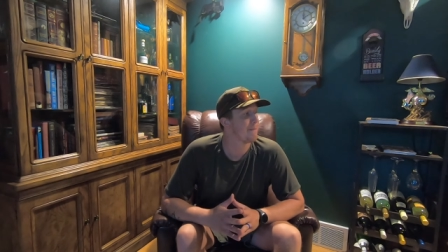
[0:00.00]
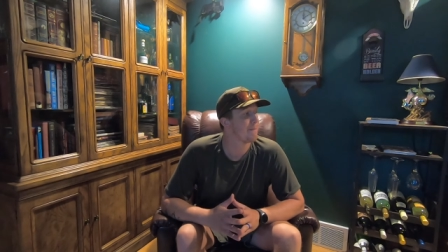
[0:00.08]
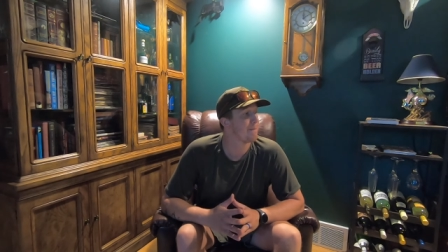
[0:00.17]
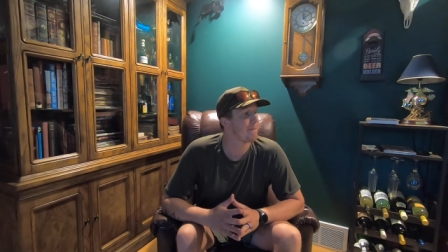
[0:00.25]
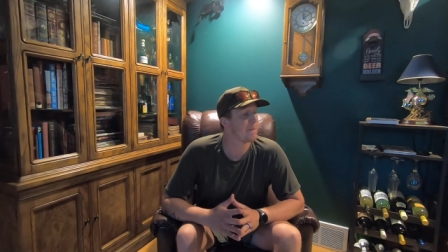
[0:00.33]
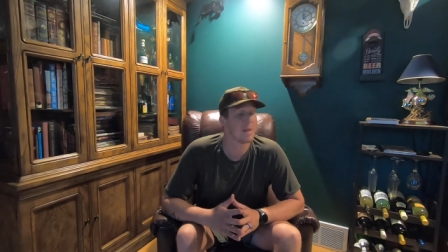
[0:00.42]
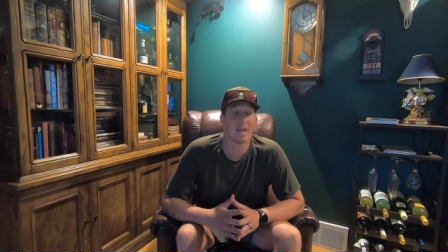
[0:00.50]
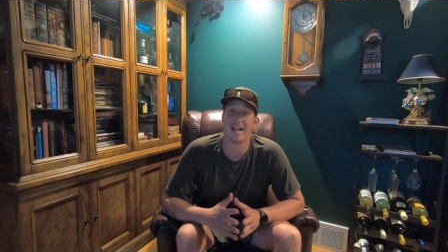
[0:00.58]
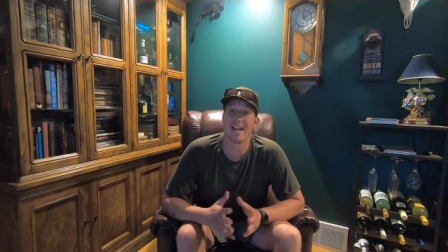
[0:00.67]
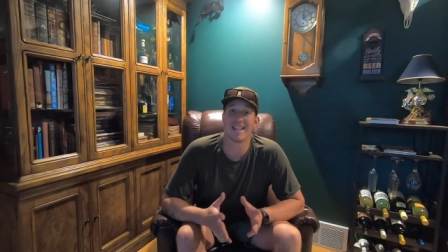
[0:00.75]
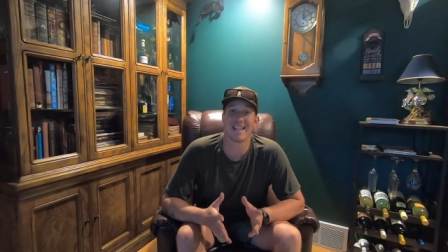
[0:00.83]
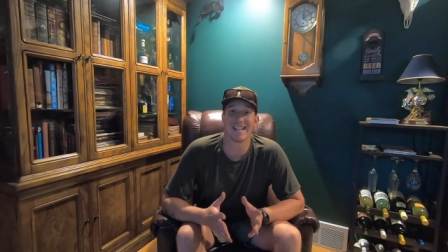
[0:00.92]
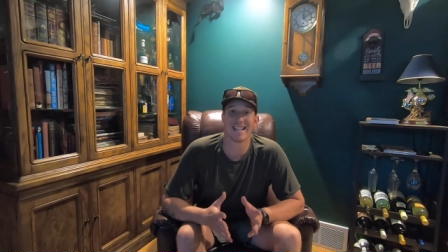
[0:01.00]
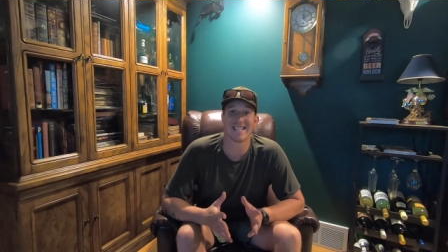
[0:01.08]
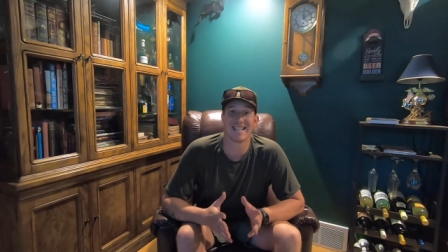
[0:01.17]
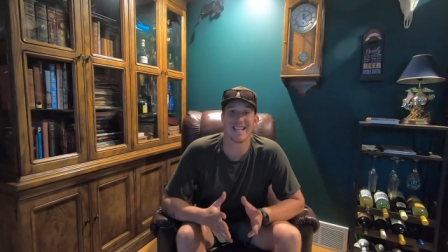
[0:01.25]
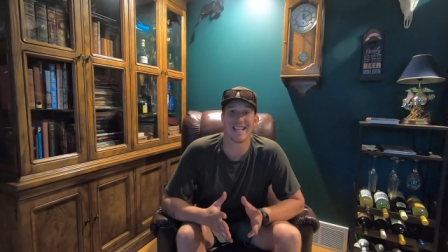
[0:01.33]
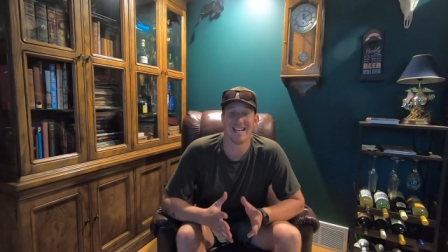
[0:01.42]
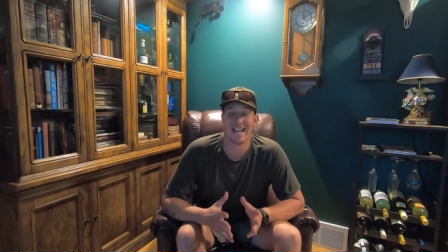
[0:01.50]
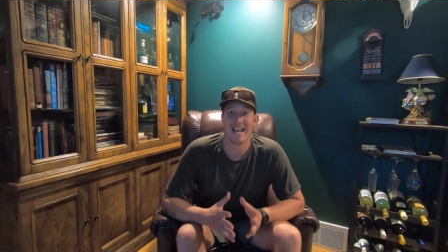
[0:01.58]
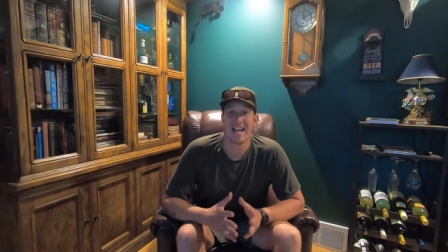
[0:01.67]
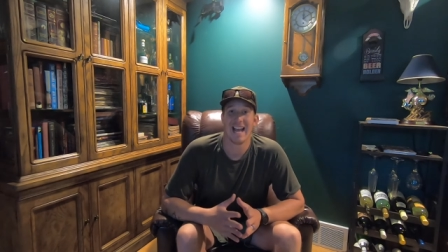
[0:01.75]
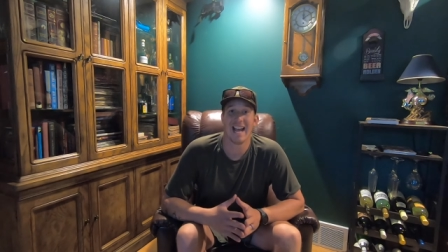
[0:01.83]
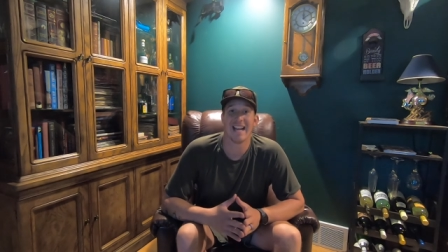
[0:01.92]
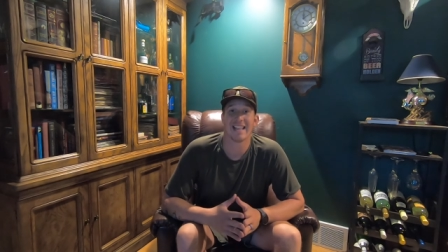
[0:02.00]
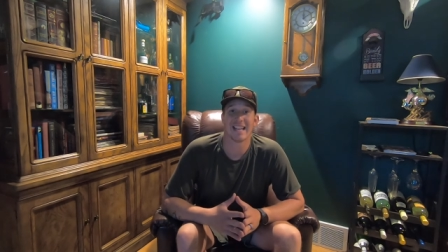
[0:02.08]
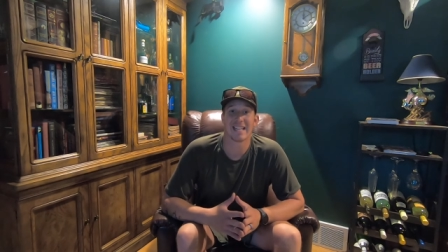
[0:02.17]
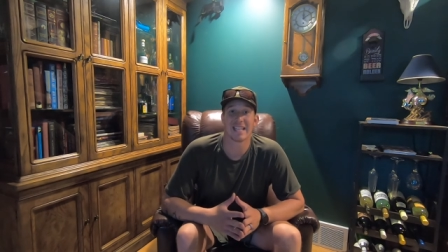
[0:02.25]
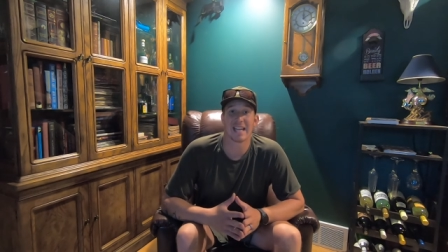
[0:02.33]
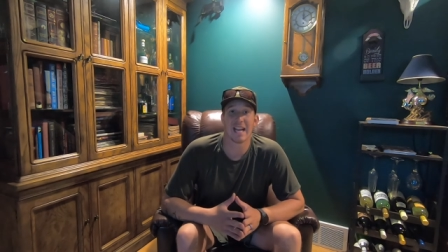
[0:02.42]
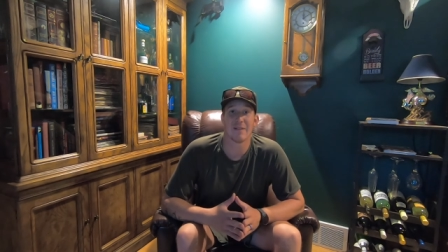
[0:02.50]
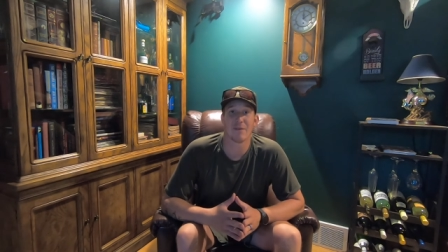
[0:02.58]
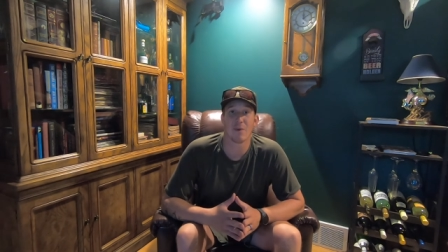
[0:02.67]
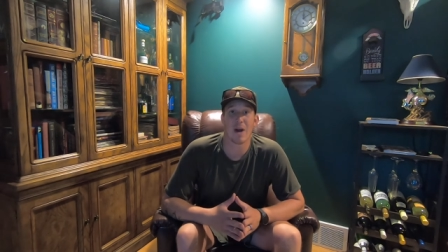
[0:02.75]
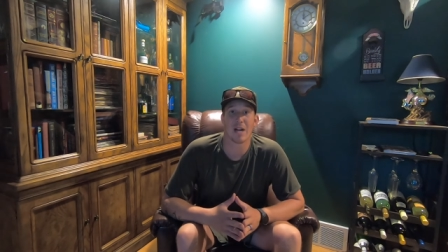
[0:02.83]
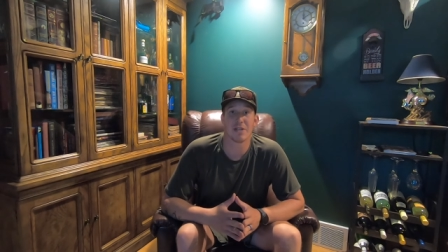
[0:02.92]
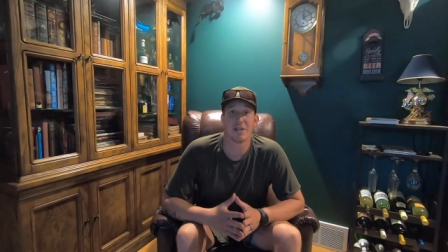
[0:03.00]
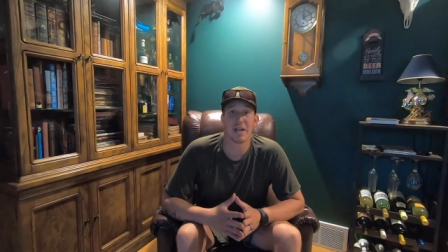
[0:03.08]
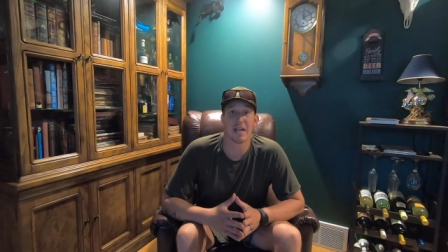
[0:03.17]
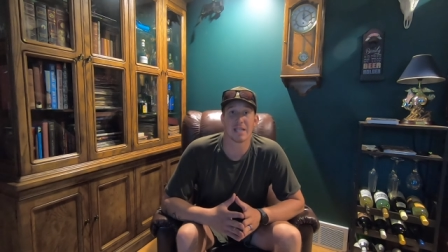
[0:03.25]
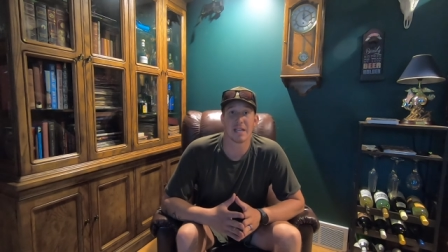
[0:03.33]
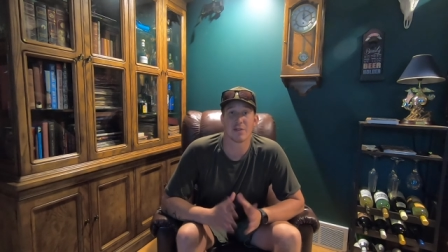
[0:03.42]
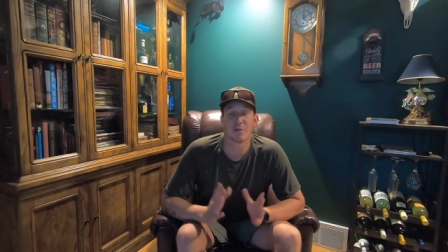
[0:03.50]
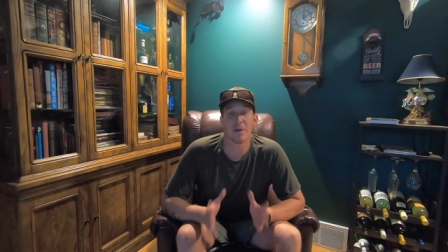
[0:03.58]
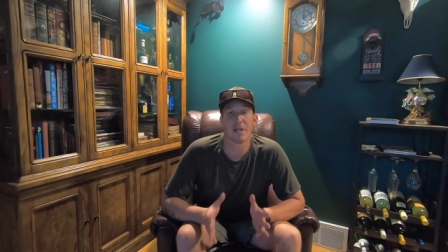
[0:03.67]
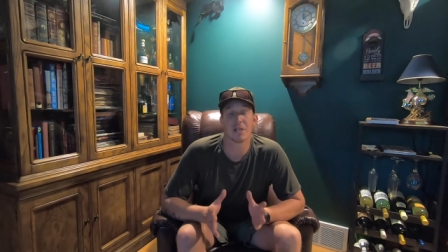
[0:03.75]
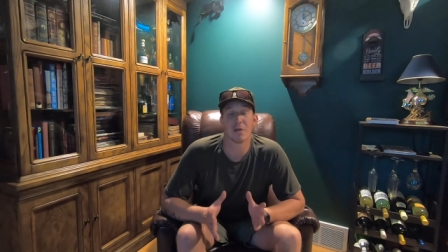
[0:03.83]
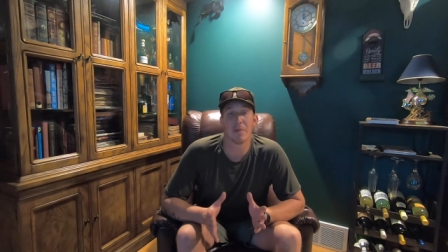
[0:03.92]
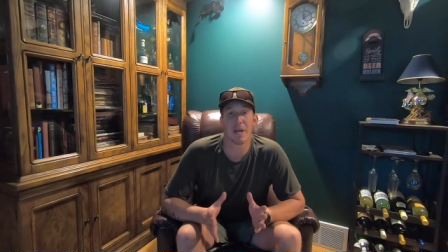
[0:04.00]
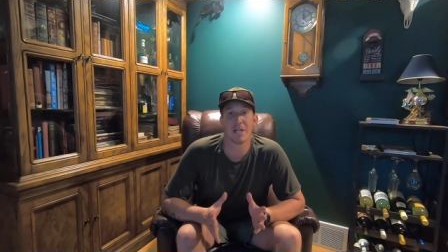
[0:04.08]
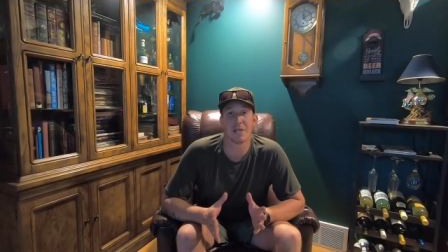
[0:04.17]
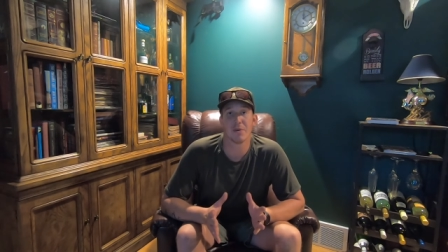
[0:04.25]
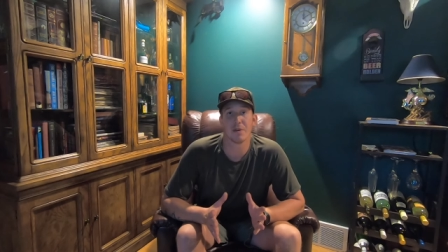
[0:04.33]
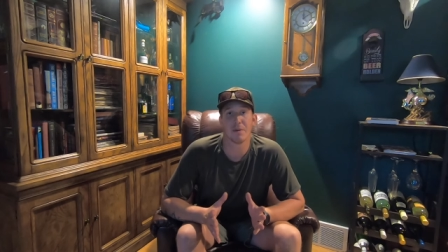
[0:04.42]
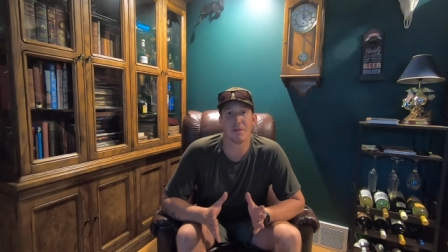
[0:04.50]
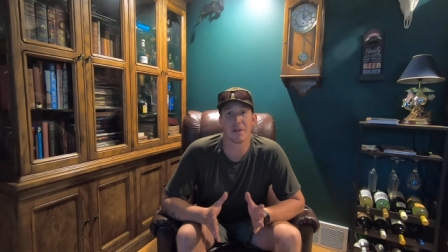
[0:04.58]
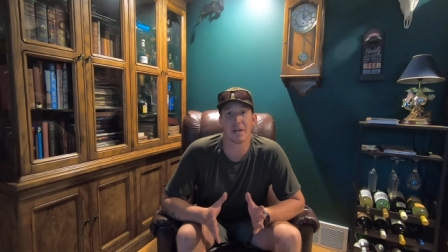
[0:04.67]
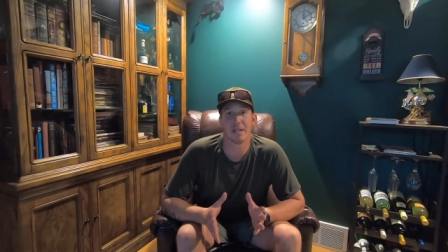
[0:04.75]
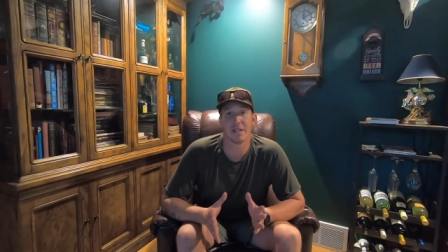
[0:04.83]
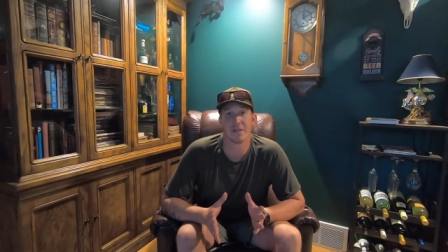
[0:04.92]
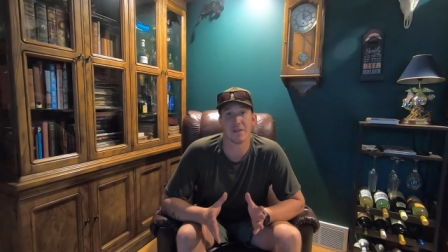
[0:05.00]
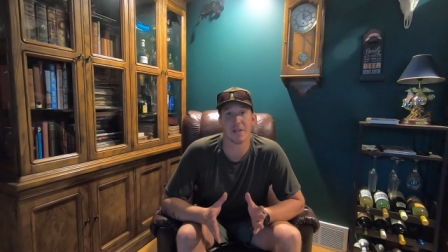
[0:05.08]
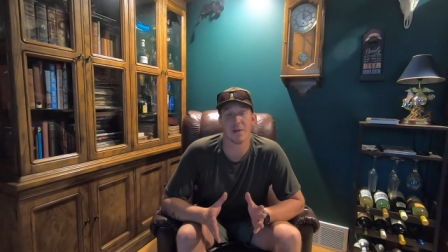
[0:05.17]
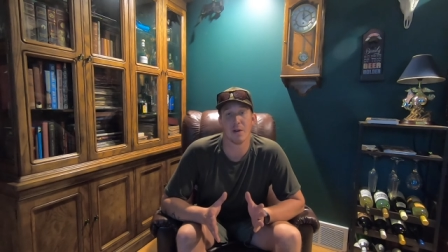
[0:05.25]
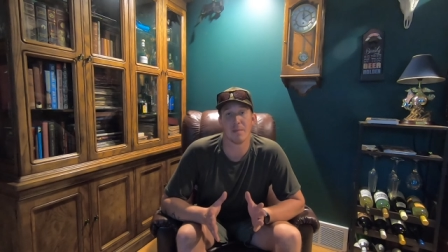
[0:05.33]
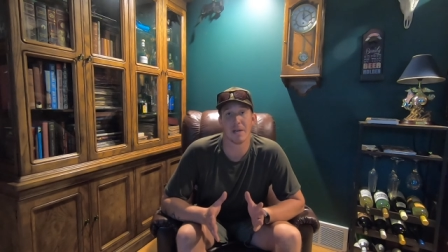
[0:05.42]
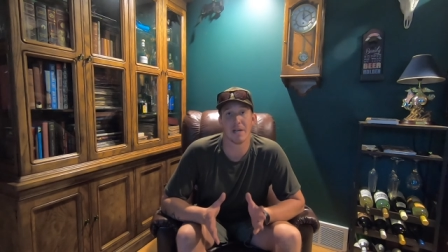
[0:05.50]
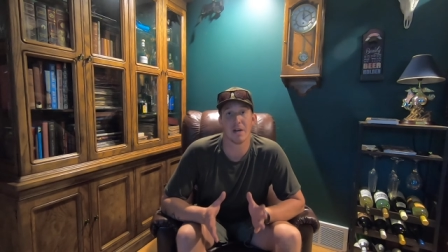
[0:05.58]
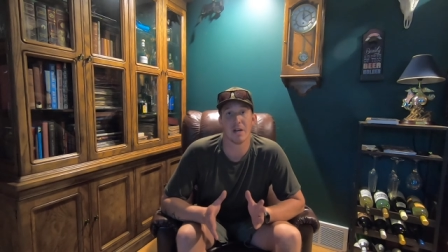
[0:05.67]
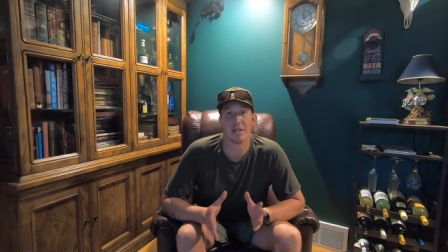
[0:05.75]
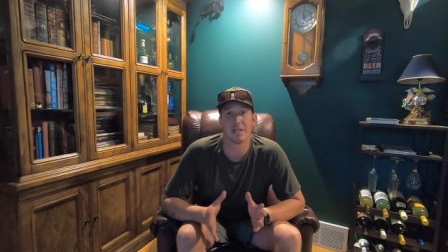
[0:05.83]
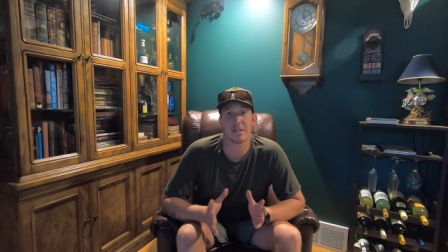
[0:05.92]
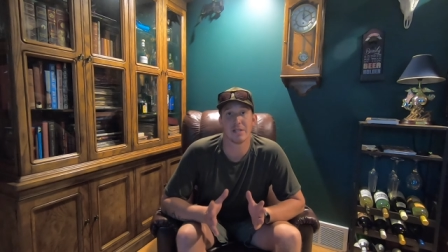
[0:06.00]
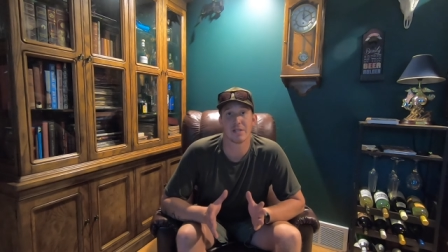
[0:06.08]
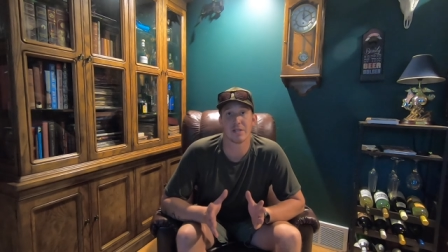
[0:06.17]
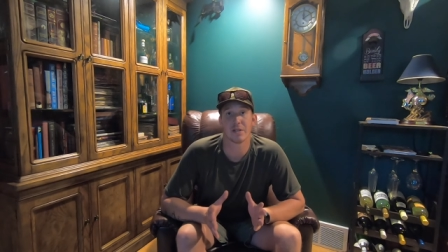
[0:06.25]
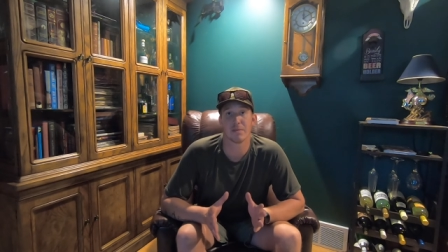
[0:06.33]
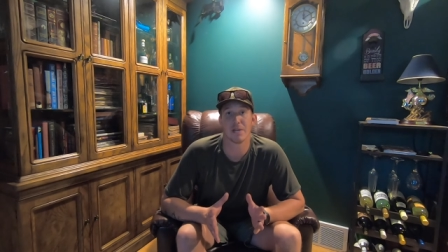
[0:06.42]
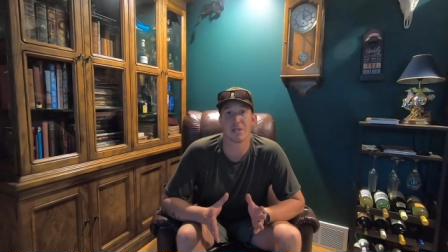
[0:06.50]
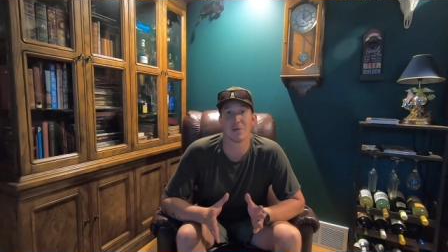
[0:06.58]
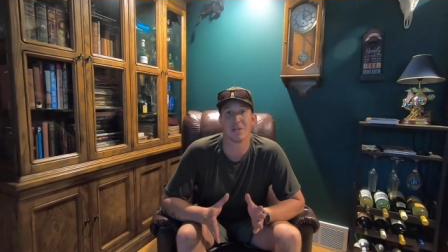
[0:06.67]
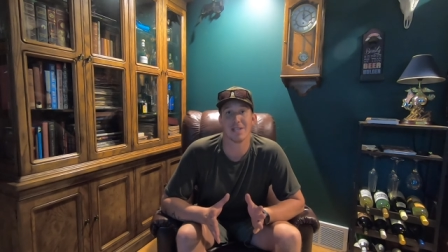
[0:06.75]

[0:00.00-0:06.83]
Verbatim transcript: And I think that's it. Hey, thanks again for watching, you guys. Thanks for being so patient with me for getting this video up. I know I just took my sweet